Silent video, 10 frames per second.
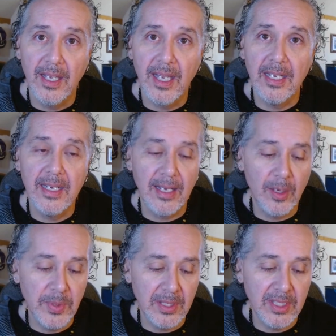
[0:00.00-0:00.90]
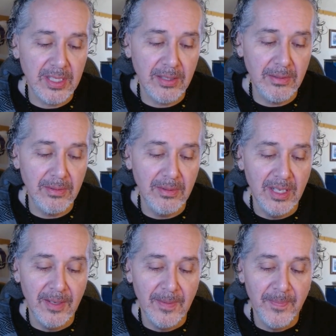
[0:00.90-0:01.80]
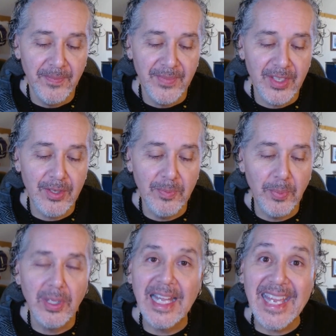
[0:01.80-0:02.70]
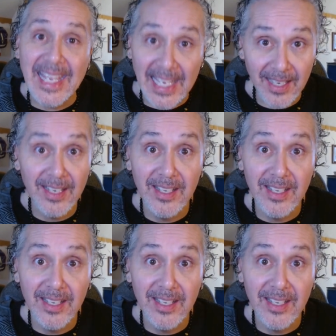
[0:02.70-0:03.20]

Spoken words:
and it helps us to play